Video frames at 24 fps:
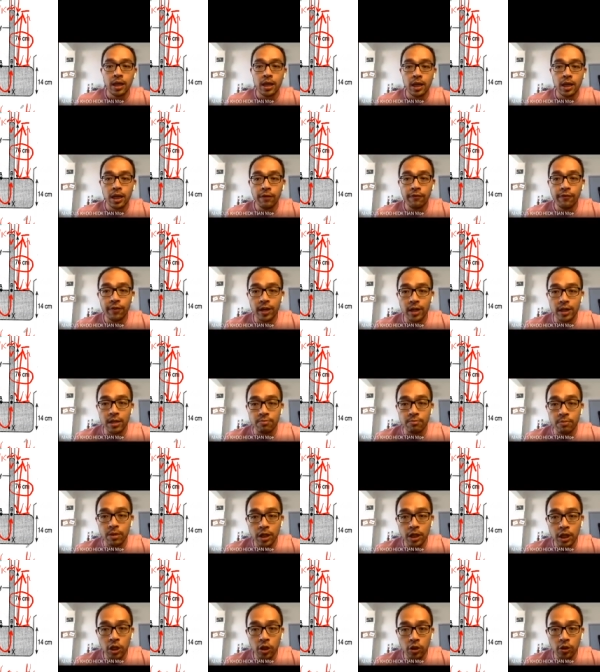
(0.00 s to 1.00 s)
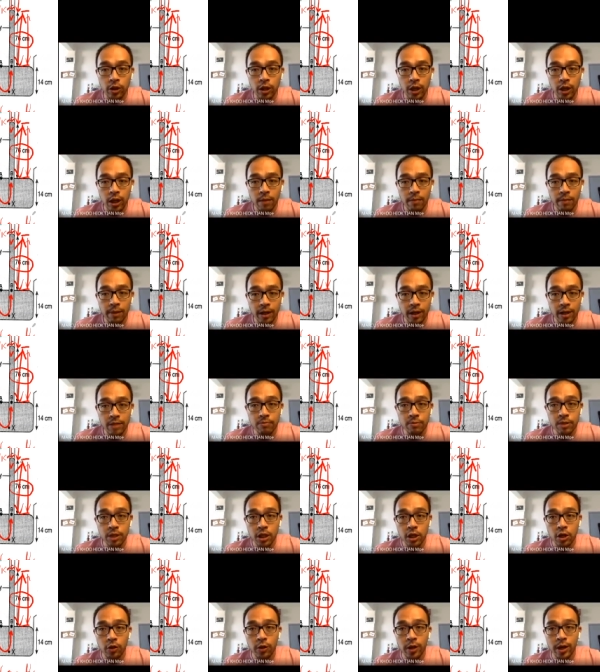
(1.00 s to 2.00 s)
If it is mercury, because
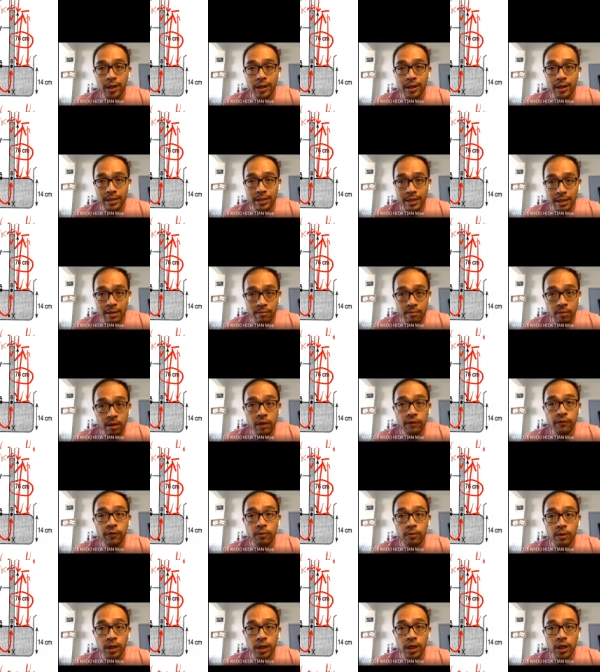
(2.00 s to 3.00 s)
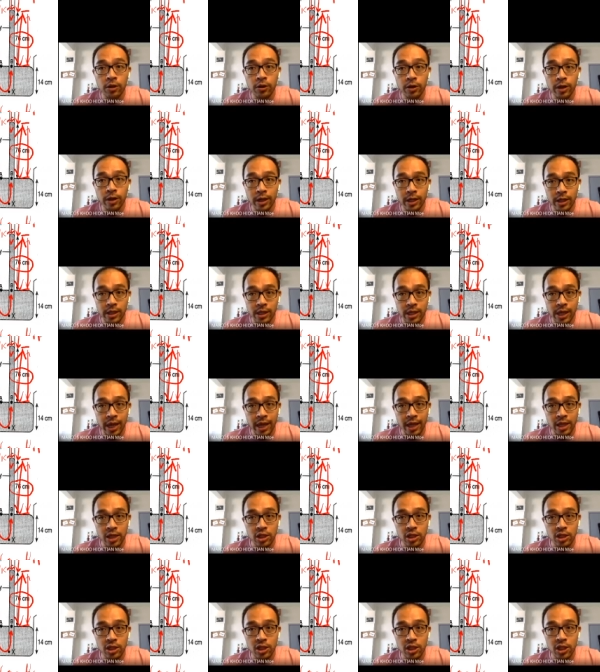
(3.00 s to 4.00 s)
mercury, the symbol for mercury is
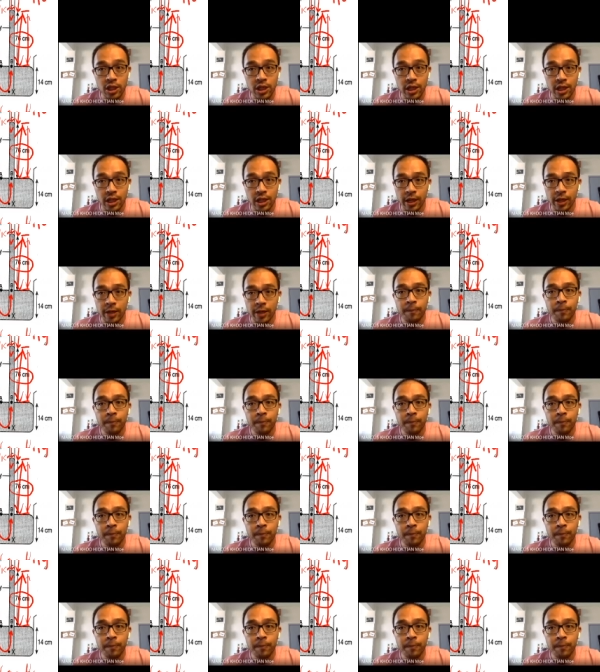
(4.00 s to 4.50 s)
Hg,